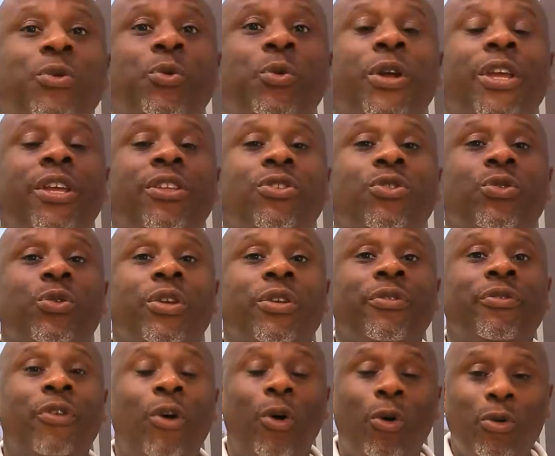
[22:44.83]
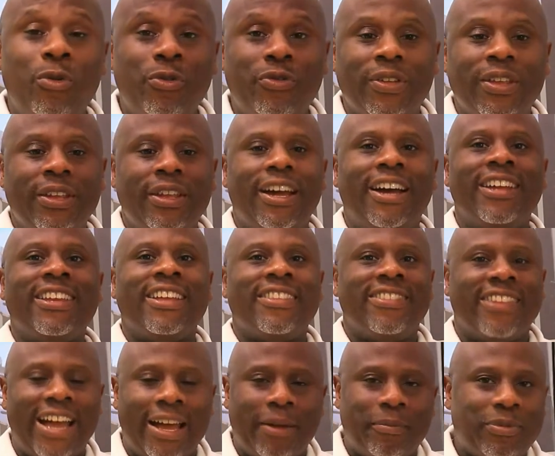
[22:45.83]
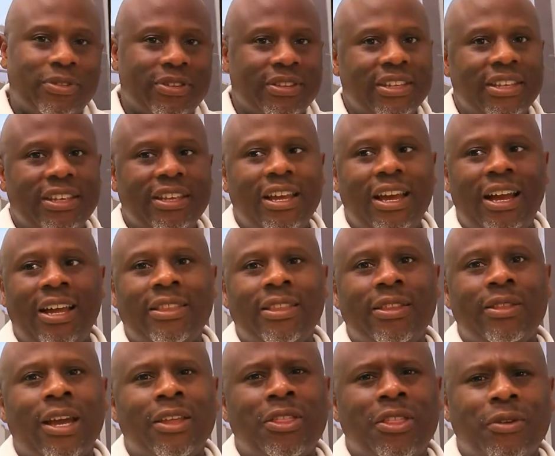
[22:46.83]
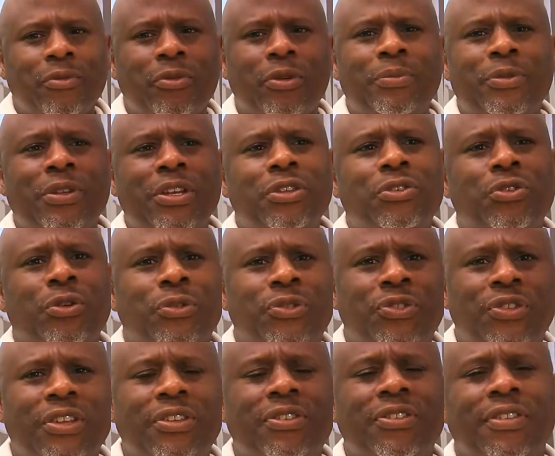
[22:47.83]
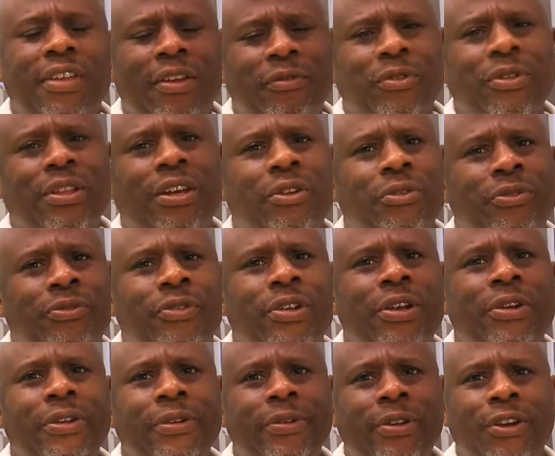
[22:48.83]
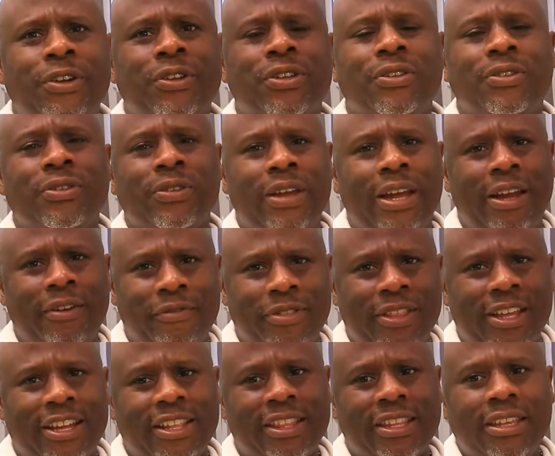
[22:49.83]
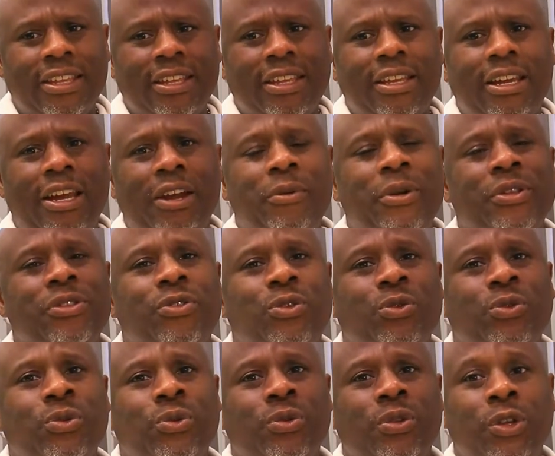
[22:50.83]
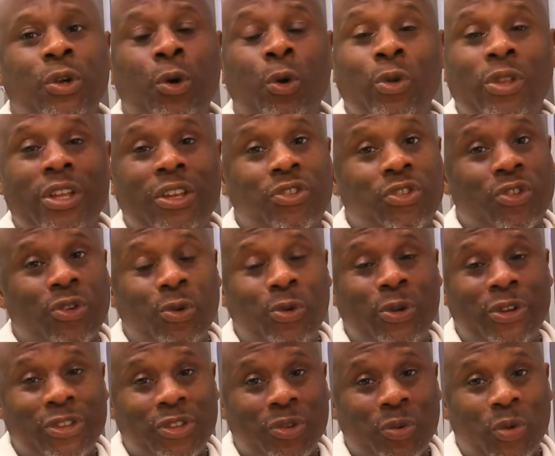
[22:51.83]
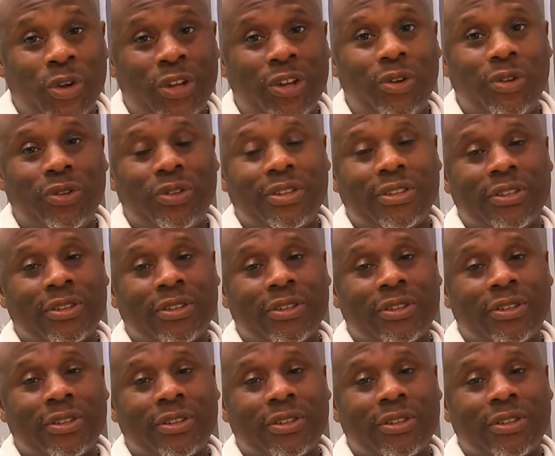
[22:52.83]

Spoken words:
way to evolve and adapt. And I think from the age of 6, 7, I was very lucky to have that. I went to the oldest school in the world